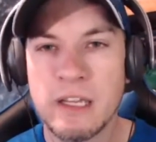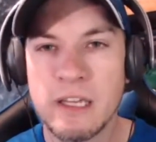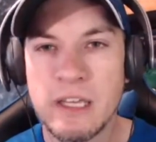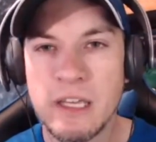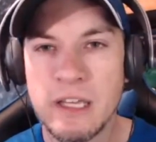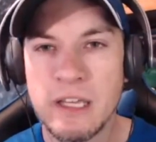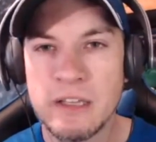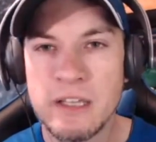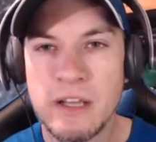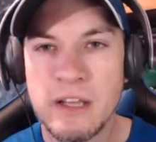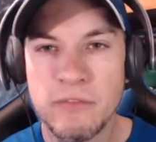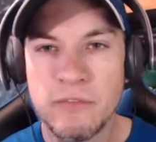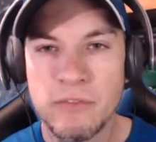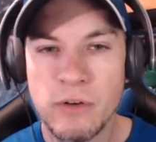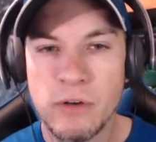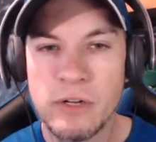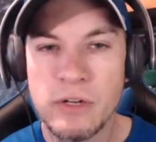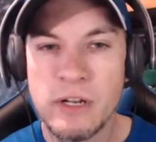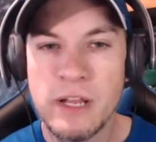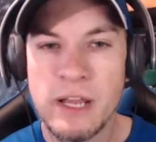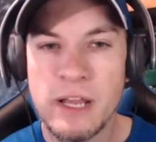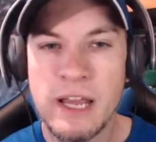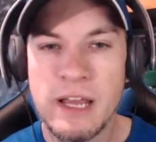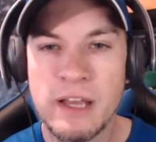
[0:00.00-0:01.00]
kid that
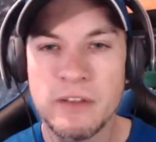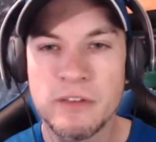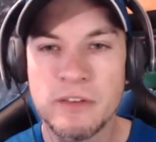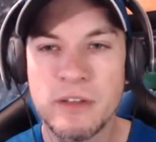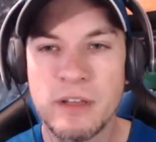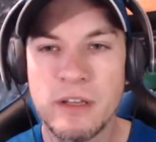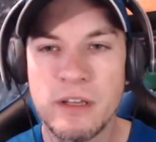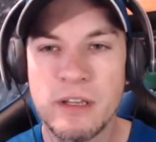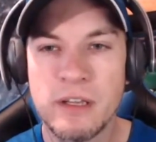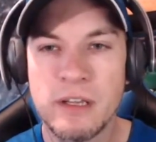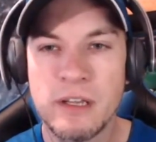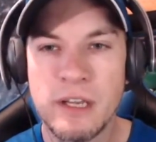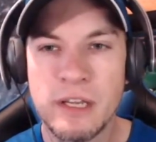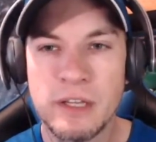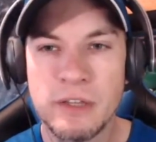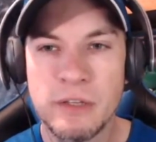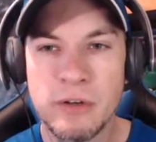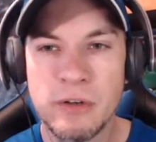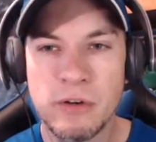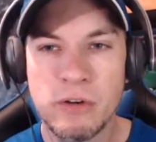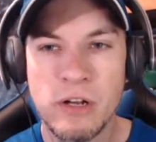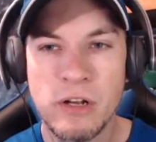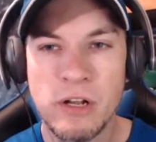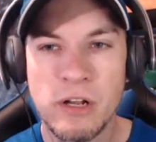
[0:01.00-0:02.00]
Florida has in
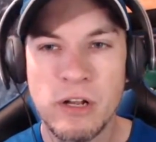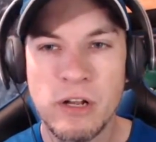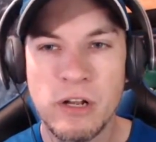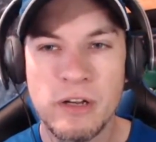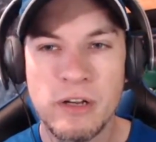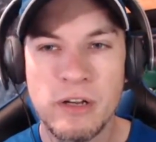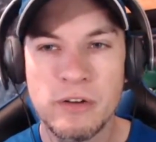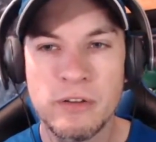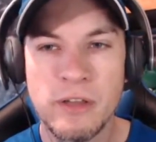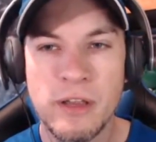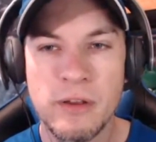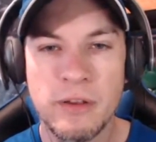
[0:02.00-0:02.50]
their crosshairs.